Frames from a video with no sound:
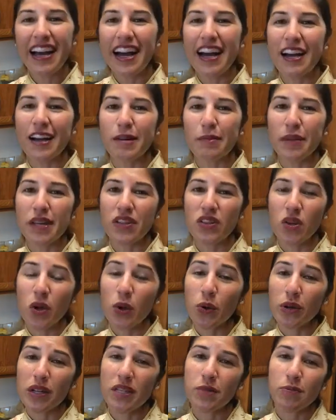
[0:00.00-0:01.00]
Um, it's
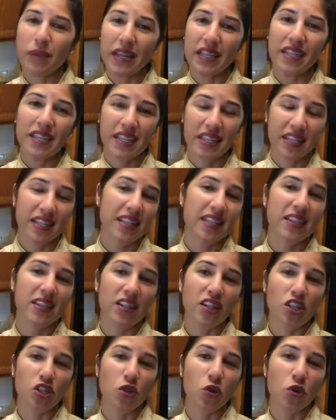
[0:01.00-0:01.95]
always best to consult